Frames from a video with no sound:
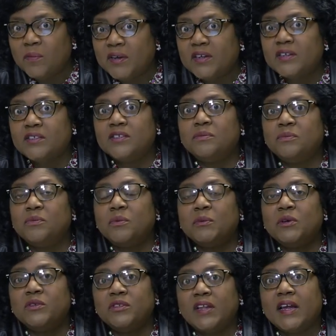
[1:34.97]
because it will
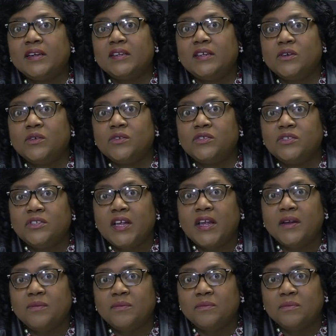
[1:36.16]
most likely go
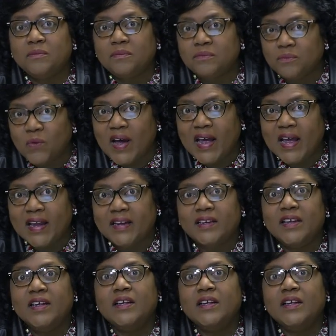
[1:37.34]
statewide.